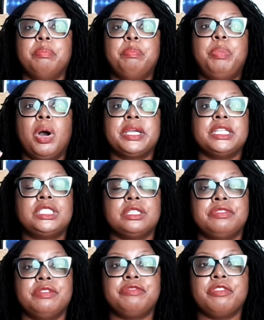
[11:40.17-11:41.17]
buckets of
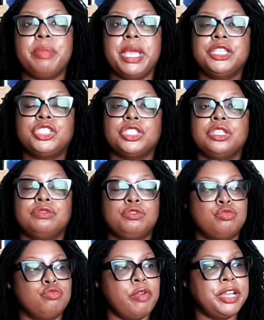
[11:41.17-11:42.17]
information and
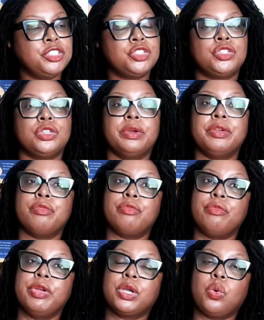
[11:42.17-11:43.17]
register and
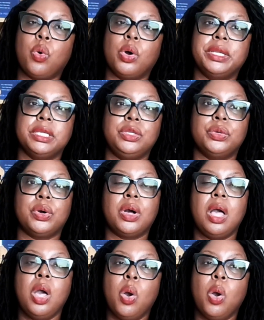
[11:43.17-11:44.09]
recording your